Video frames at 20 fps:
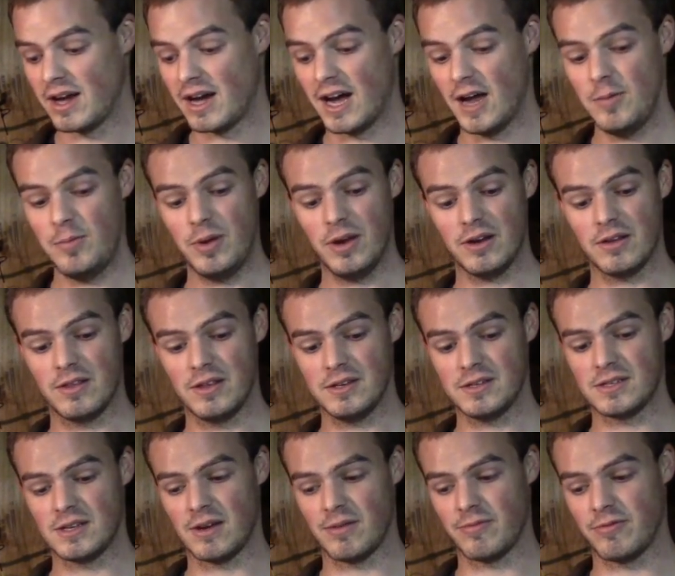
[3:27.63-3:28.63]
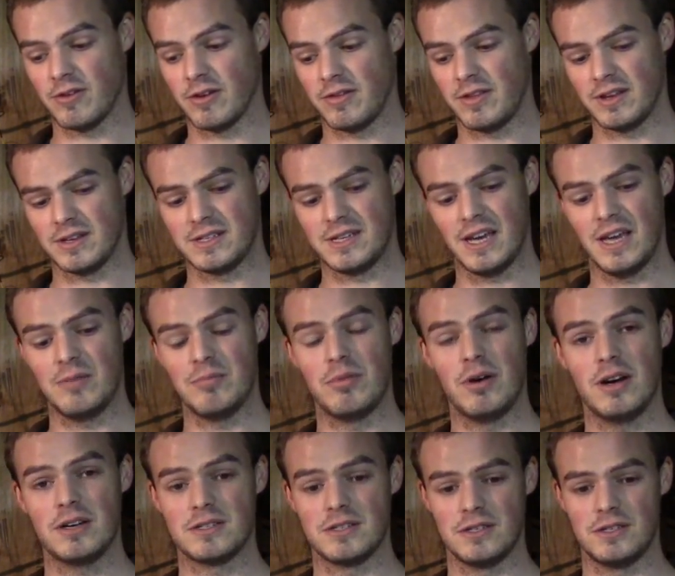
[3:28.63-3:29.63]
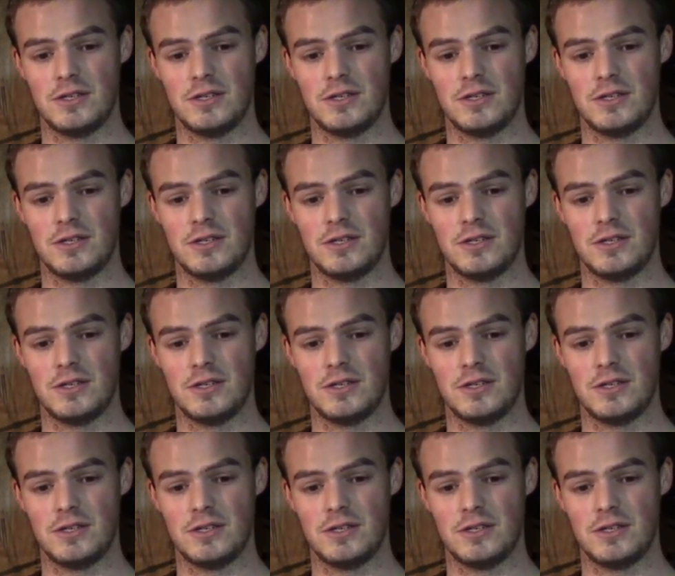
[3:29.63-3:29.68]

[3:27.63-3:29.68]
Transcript: I picked this up for I think 10 bucks.